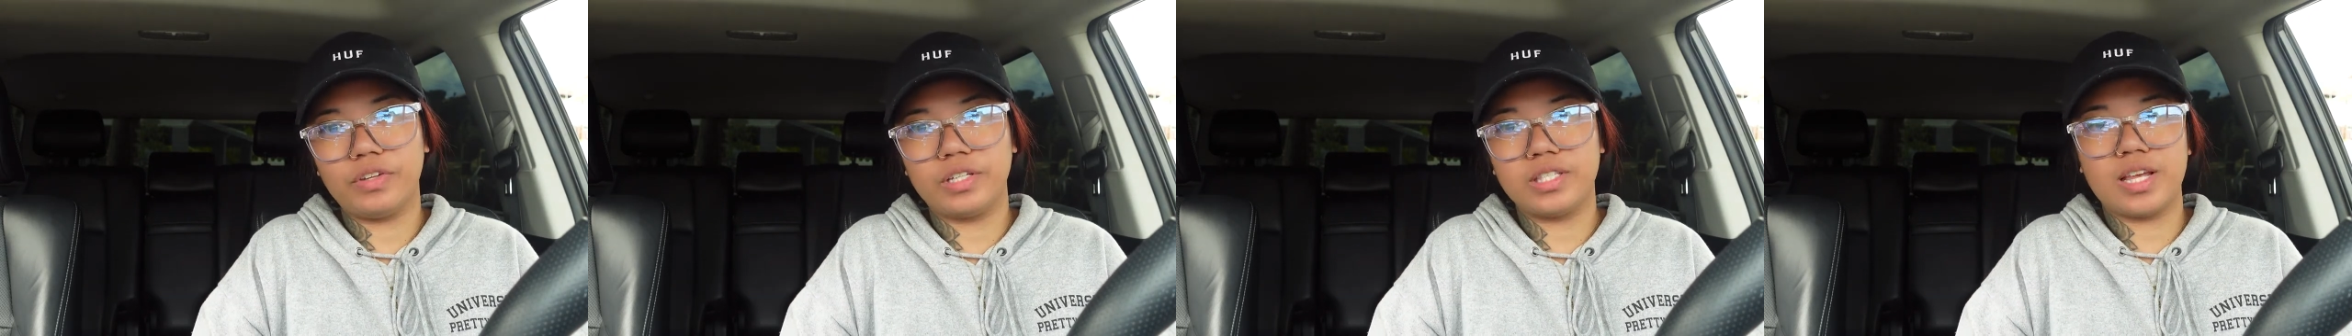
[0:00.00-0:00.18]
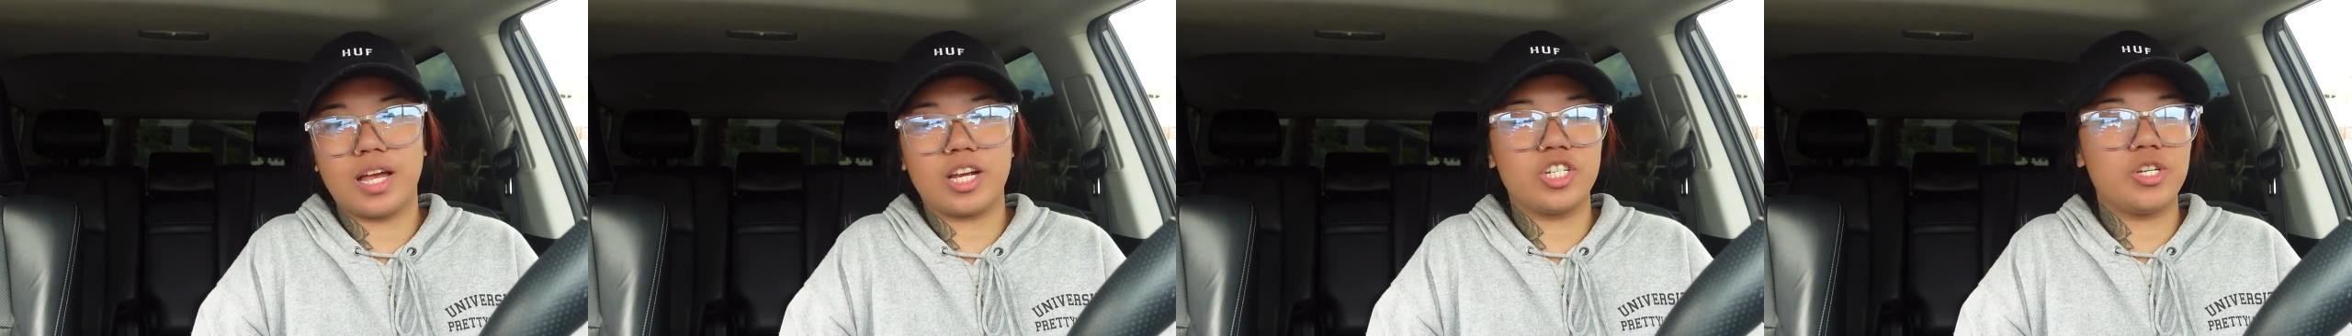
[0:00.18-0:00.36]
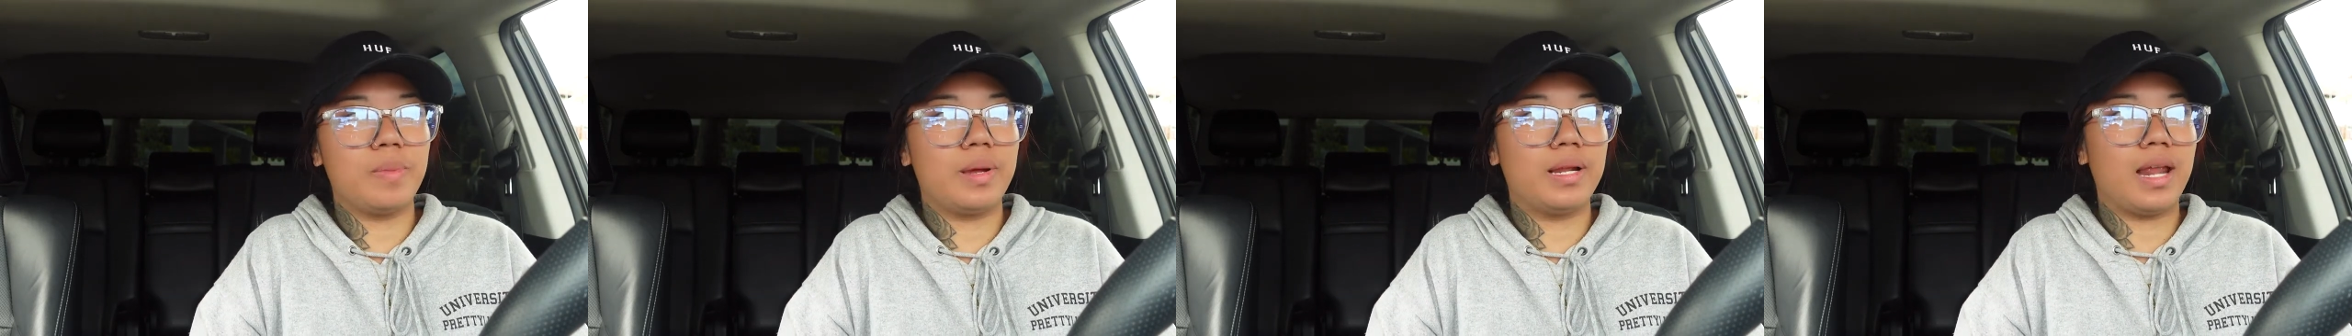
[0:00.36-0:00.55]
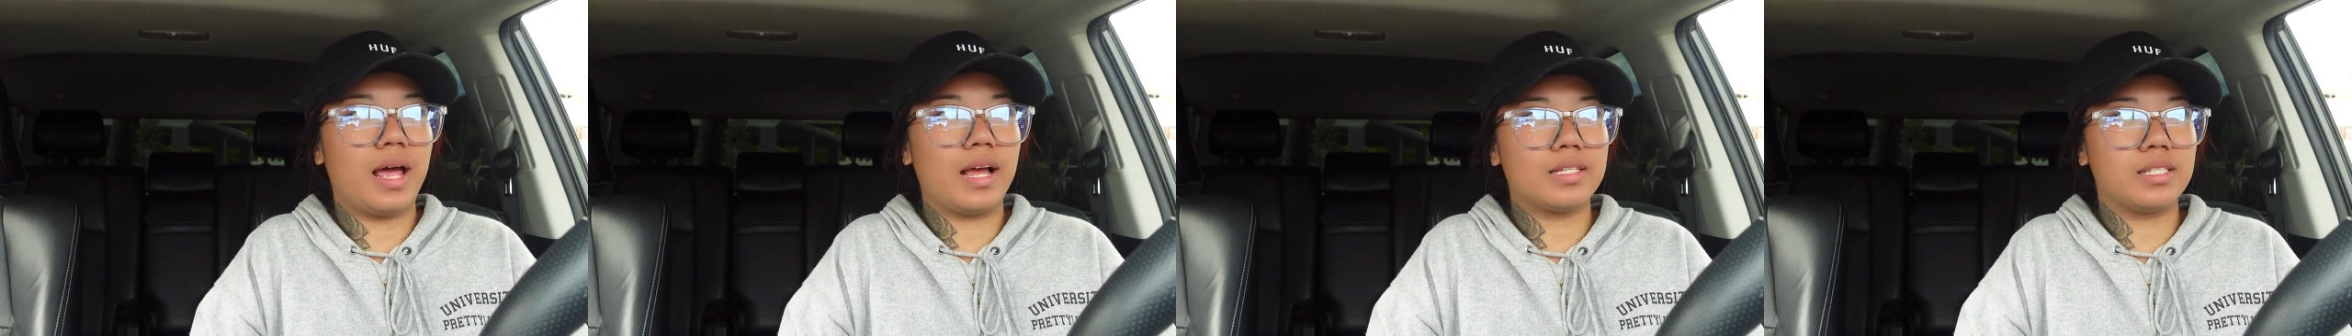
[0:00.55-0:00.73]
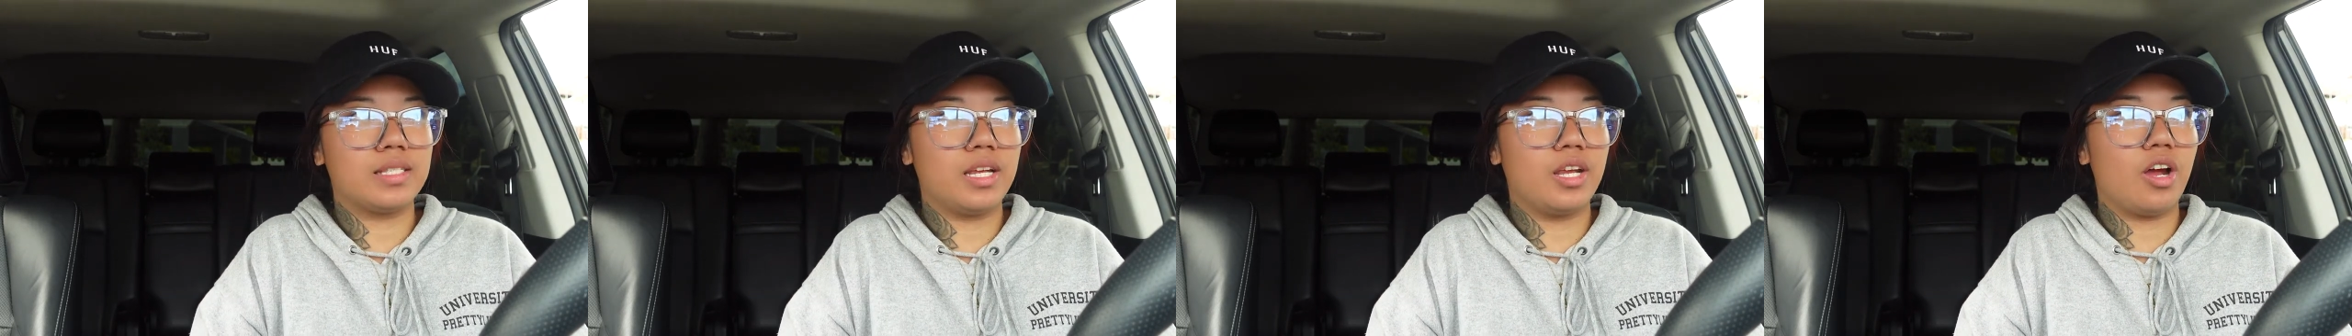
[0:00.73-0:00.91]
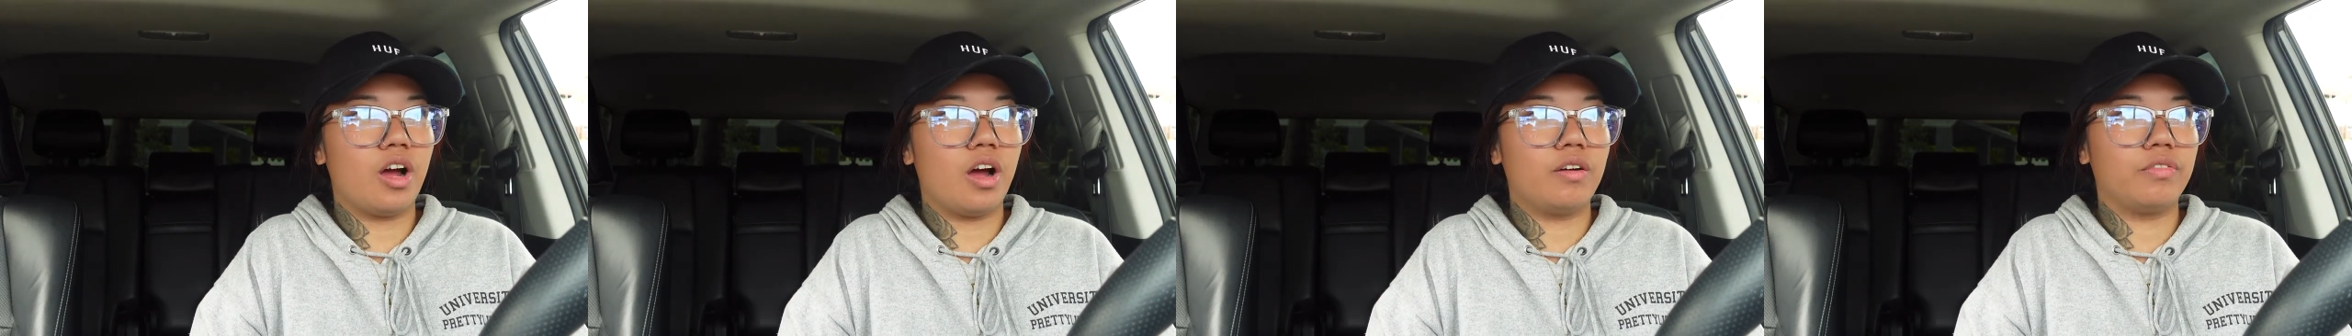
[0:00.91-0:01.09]
It's actually my last
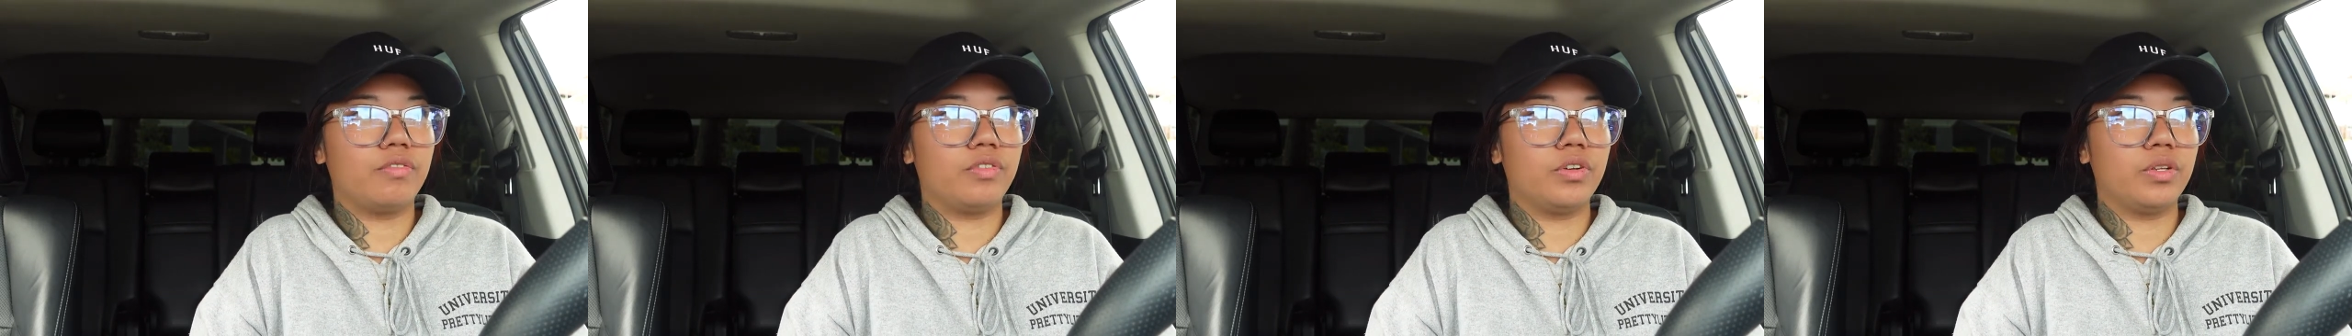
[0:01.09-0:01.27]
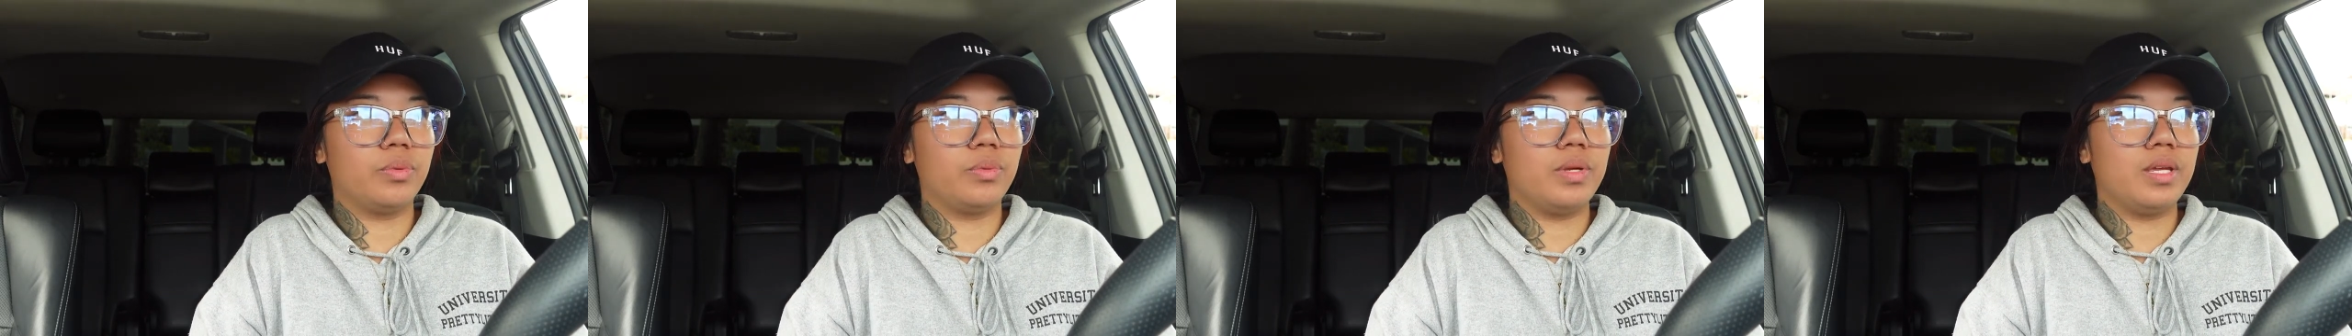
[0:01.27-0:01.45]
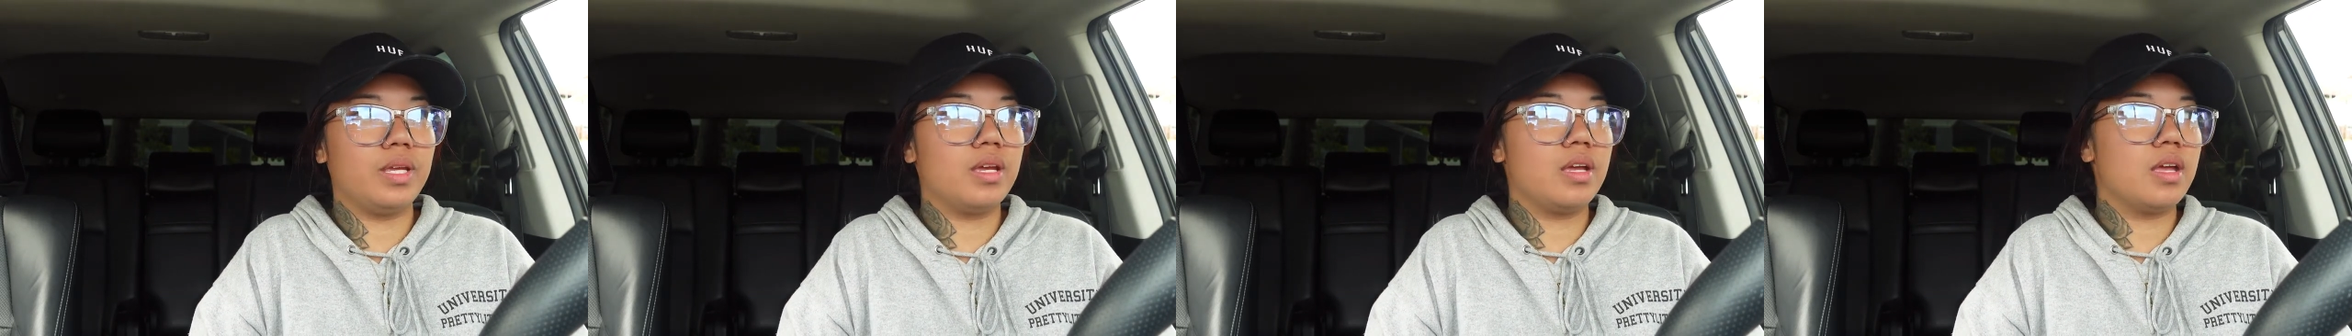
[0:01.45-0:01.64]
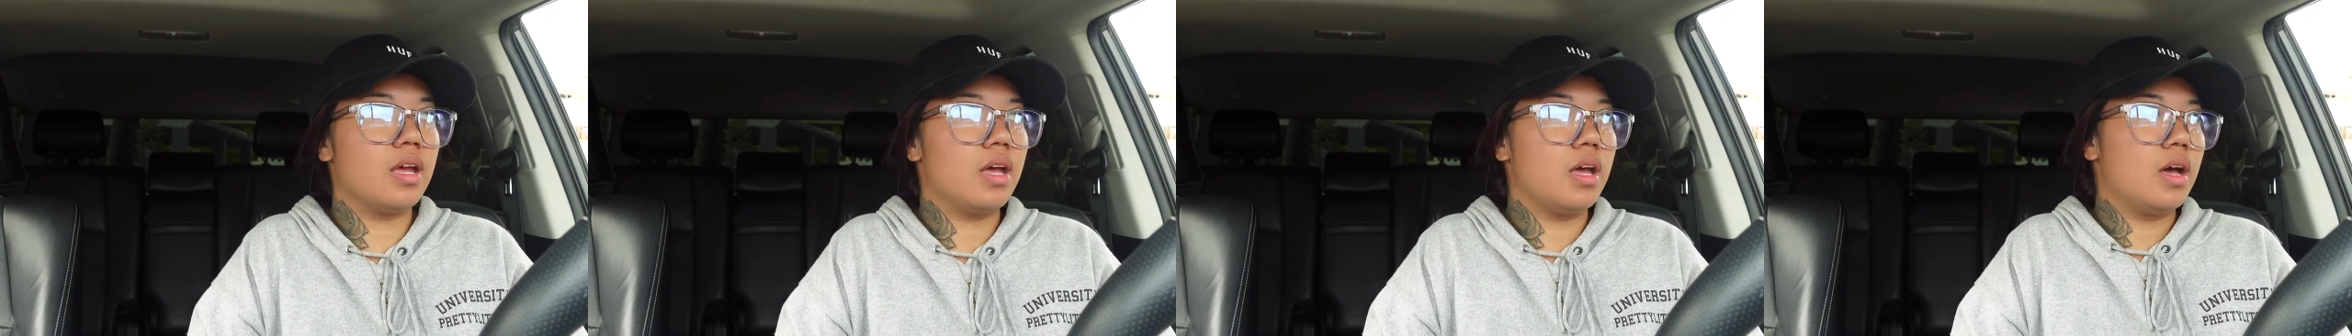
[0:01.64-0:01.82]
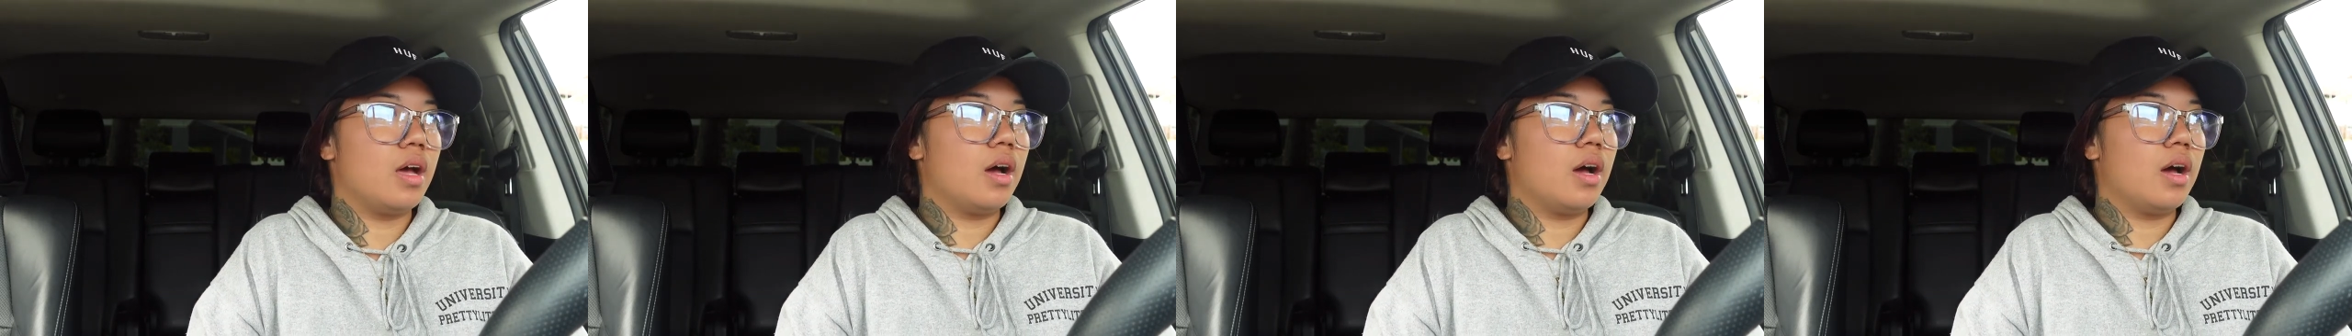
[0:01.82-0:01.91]
day off for the week.